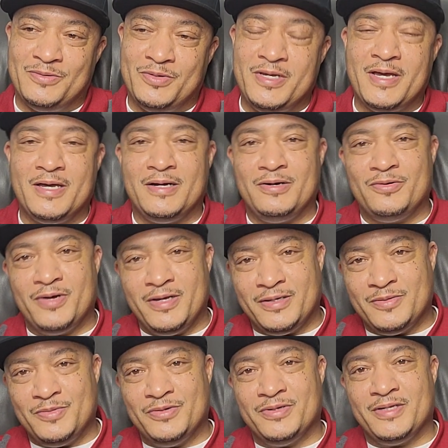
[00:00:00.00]
We had a
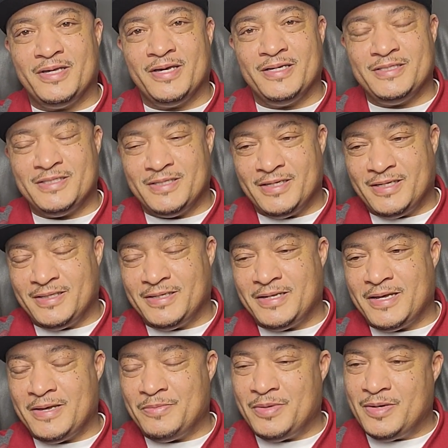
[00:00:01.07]
great communication after
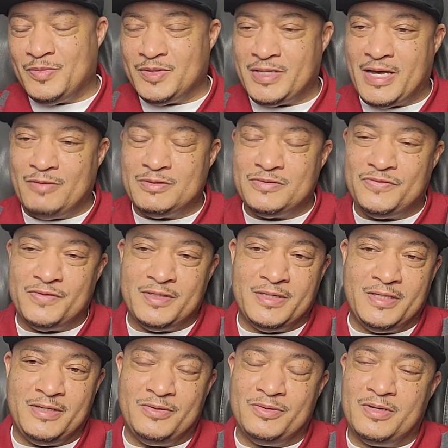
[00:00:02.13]
that, man. But that was
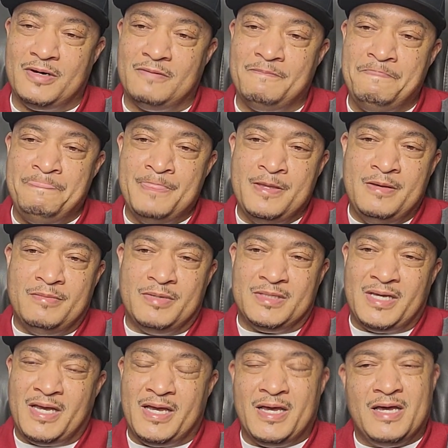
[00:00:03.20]
funny, But
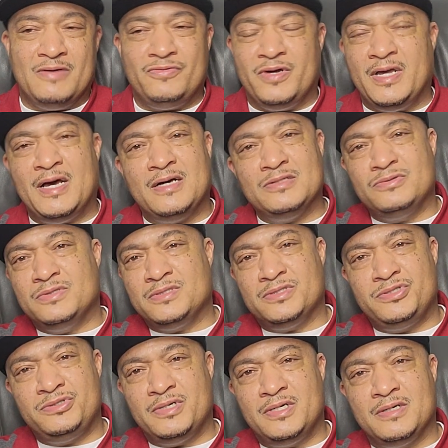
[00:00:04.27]
that halfway house was a
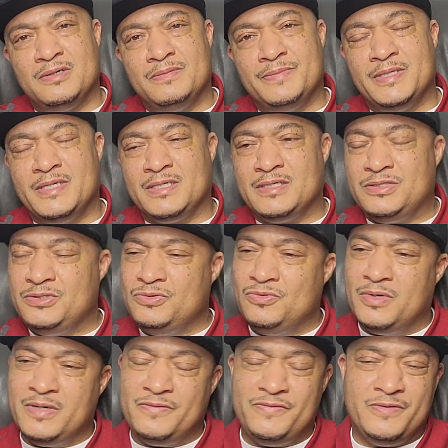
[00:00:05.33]
struggle, man, because you
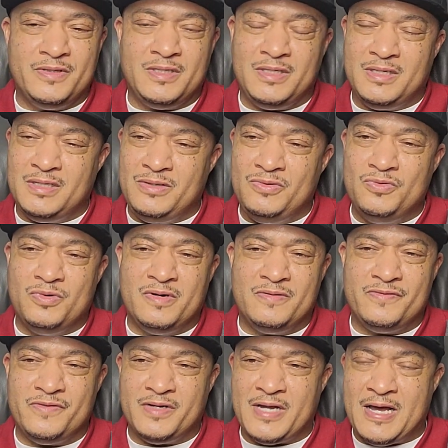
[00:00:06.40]
1 foot in, you
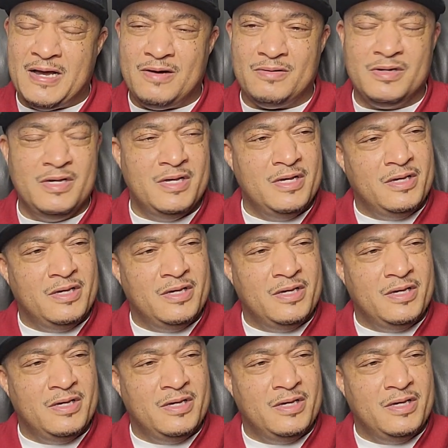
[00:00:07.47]
1 foot out.